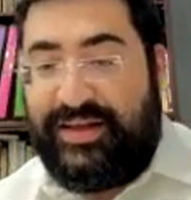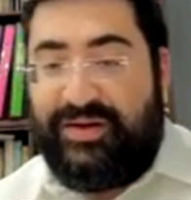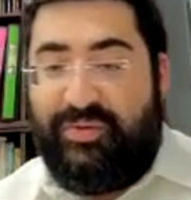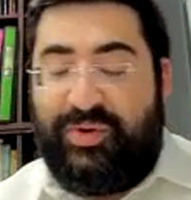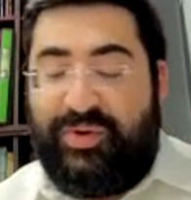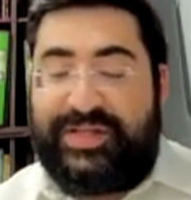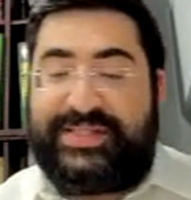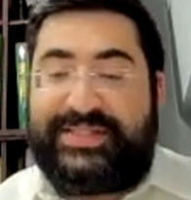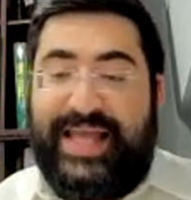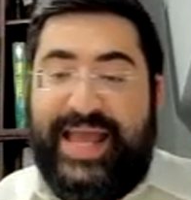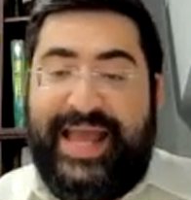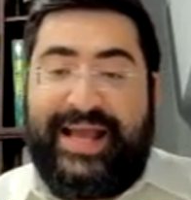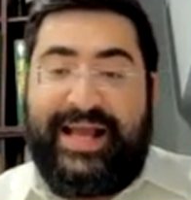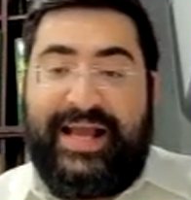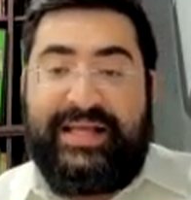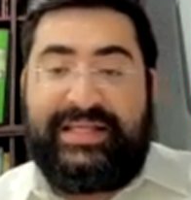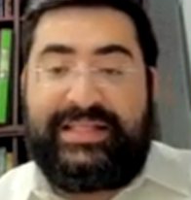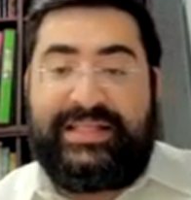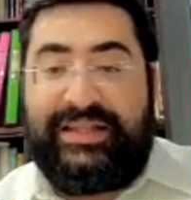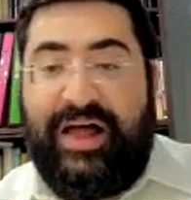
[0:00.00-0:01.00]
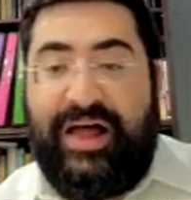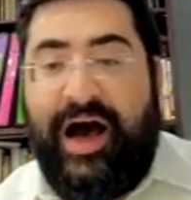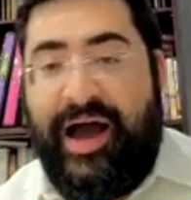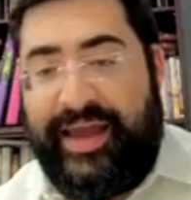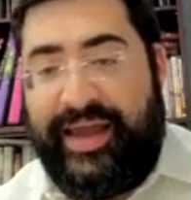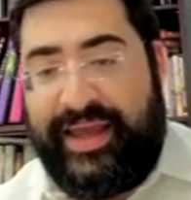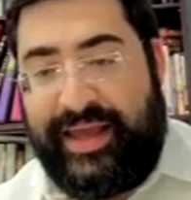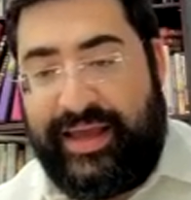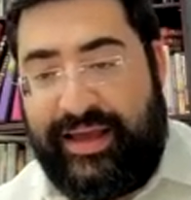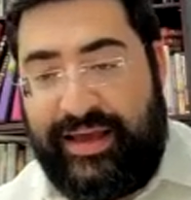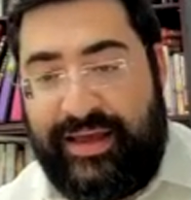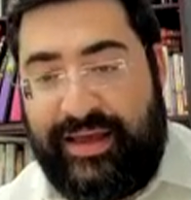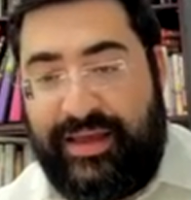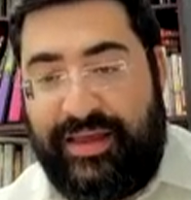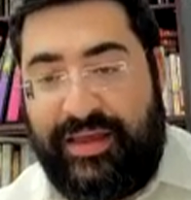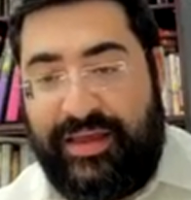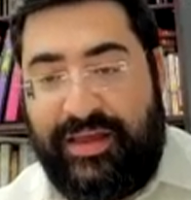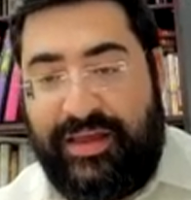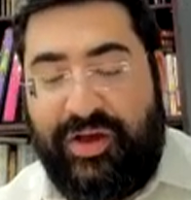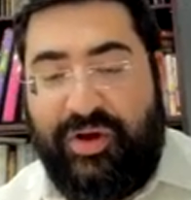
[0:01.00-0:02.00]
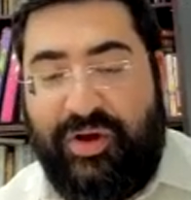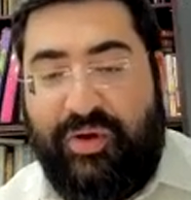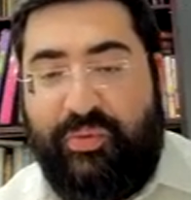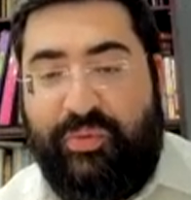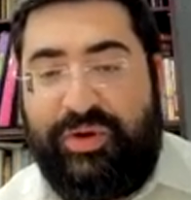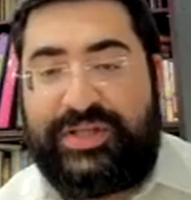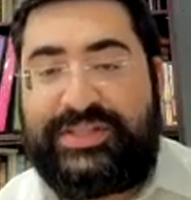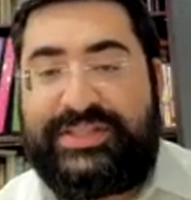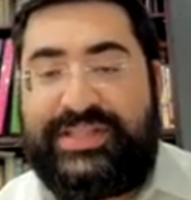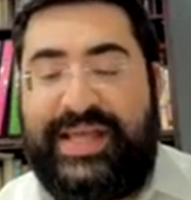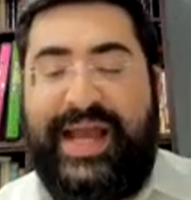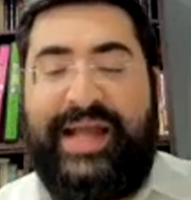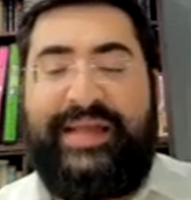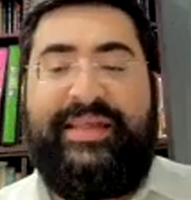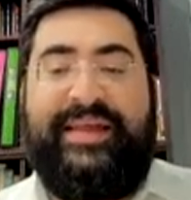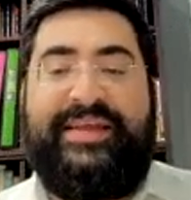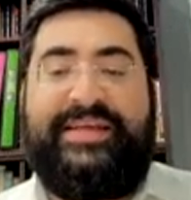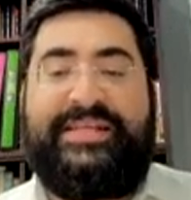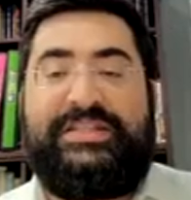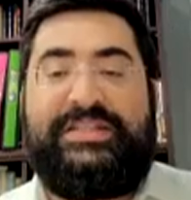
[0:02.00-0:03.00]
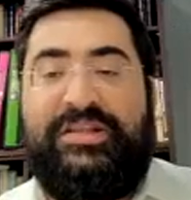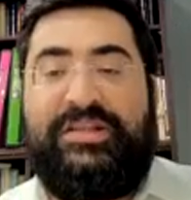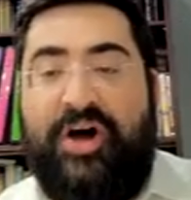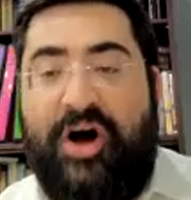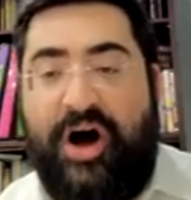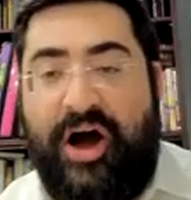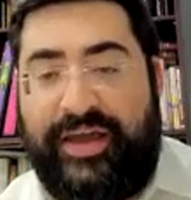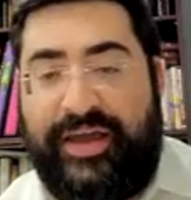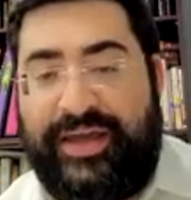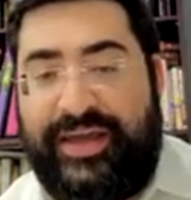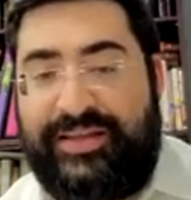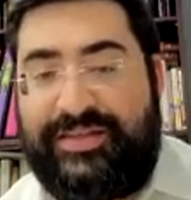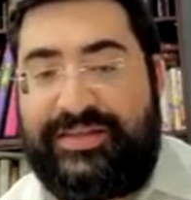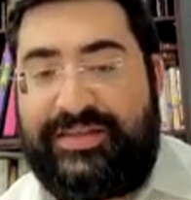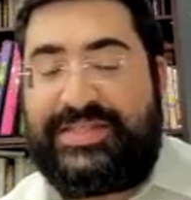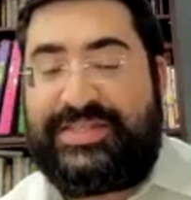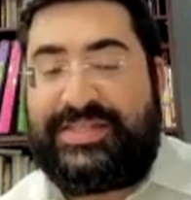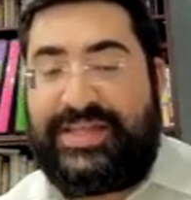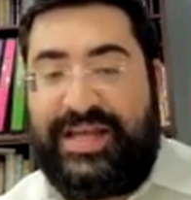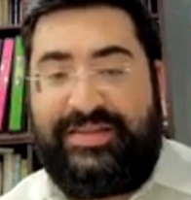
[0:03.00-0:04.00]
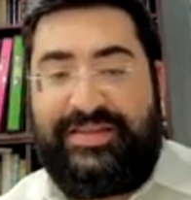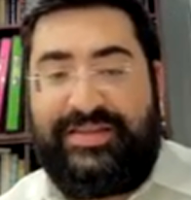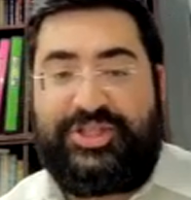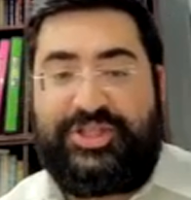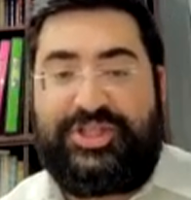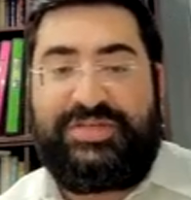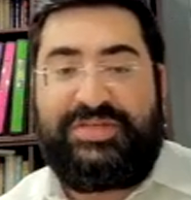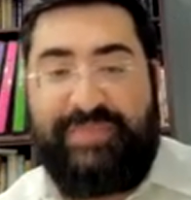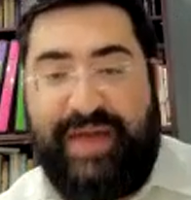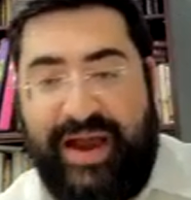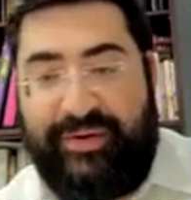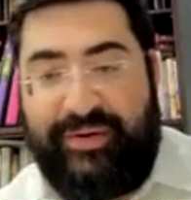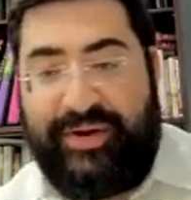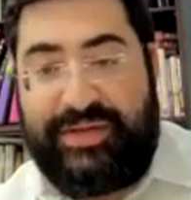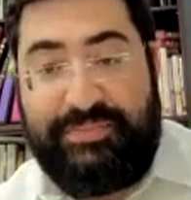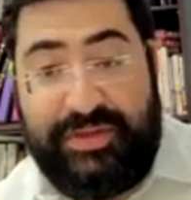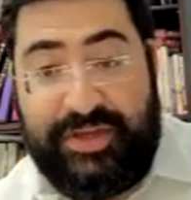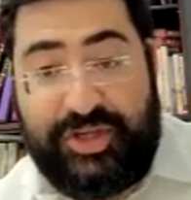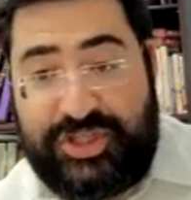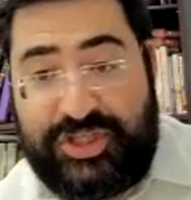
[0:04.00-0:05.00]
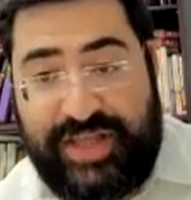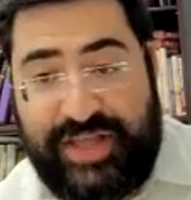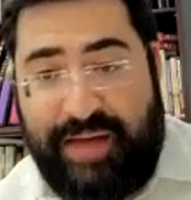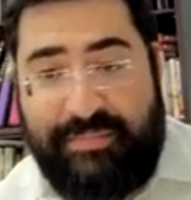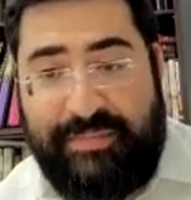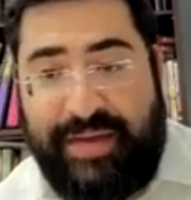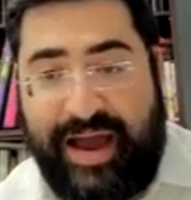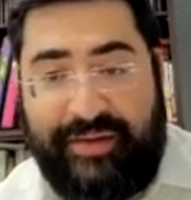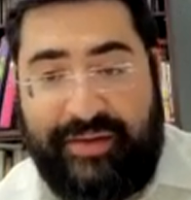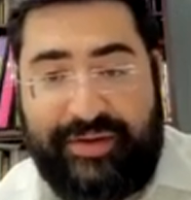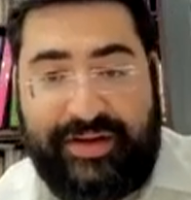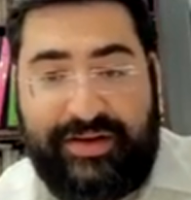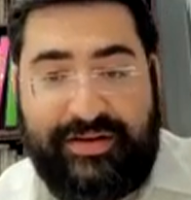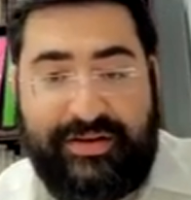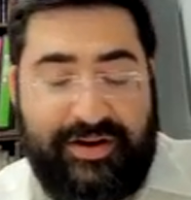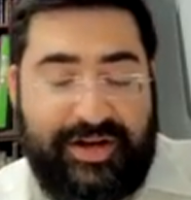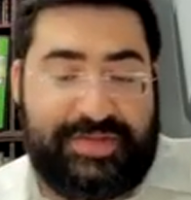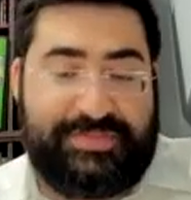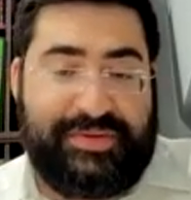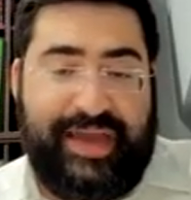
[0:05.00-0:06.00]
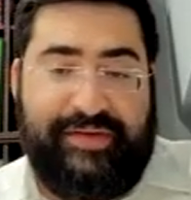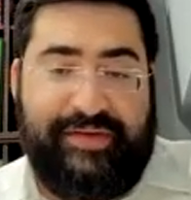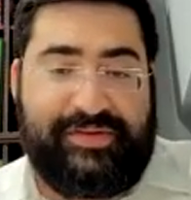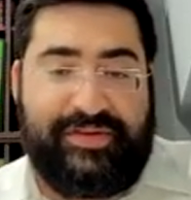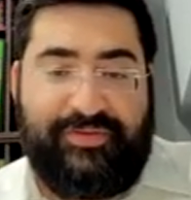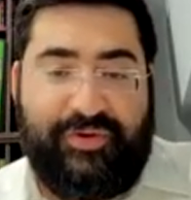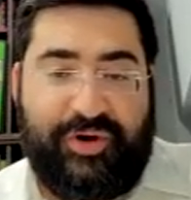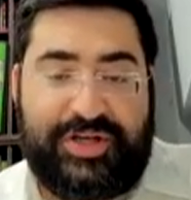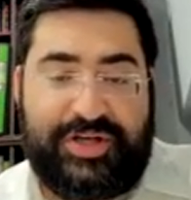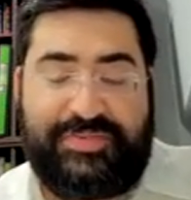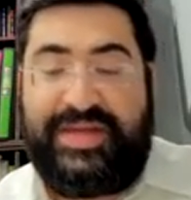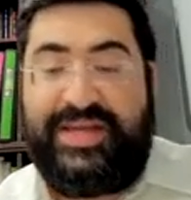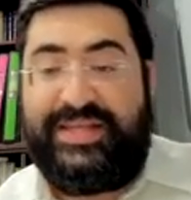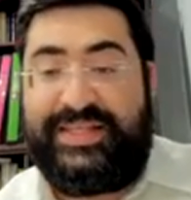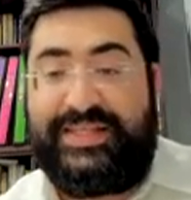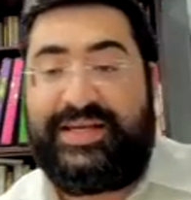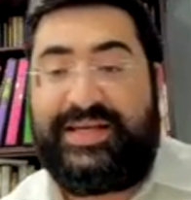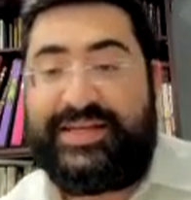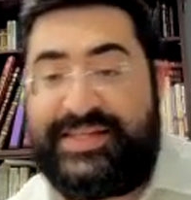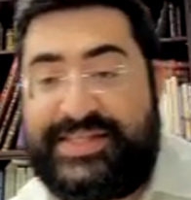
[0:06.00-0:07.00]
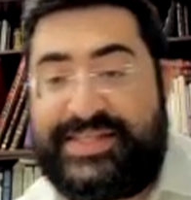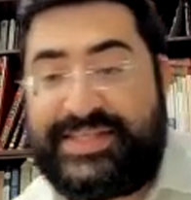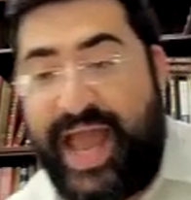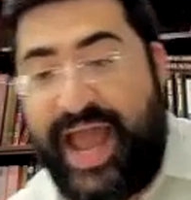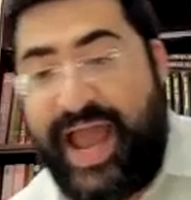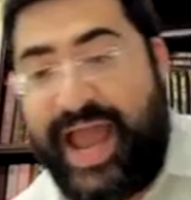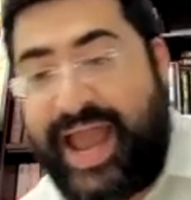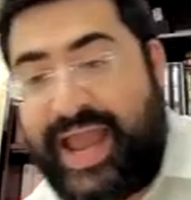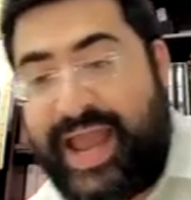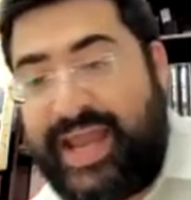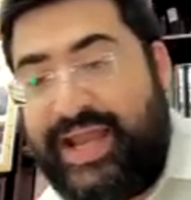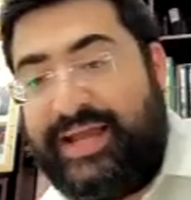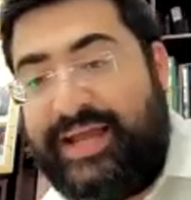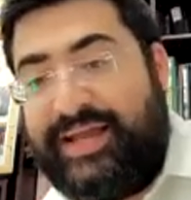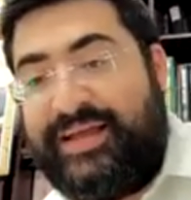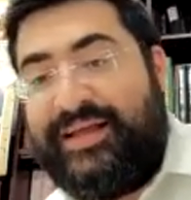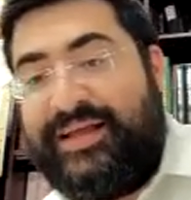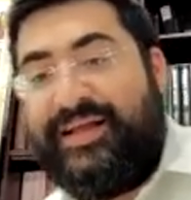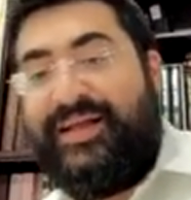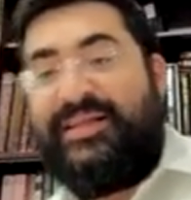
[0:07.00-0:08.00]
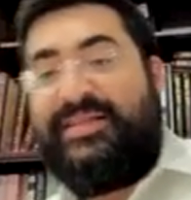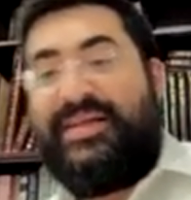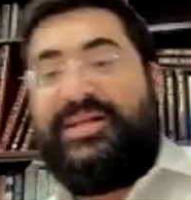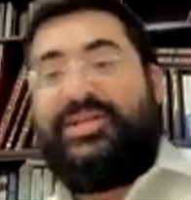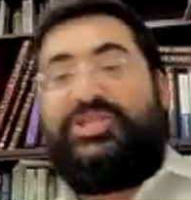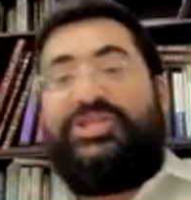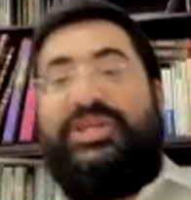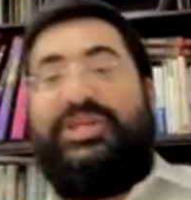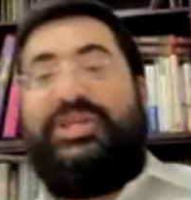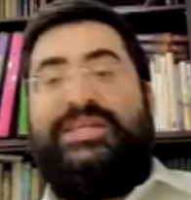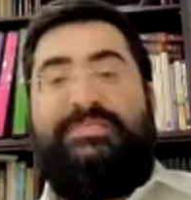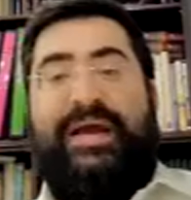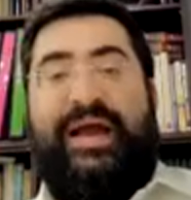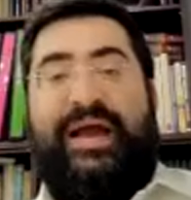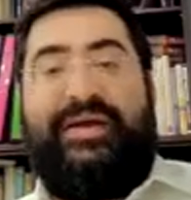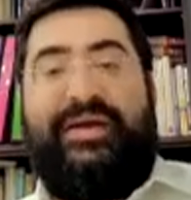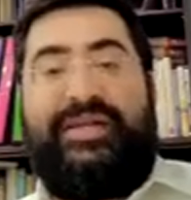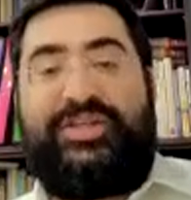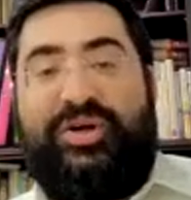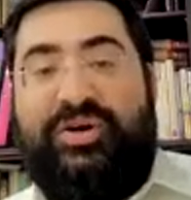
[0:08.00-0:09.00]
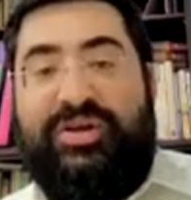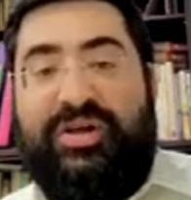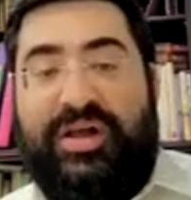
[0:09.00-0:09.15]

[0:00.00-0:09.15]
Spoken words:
We're saying he's lying. We're saying that he's lying to say that she's married. Meaning she's not married. Her husband gave a divorce. But he's going to say that she is married.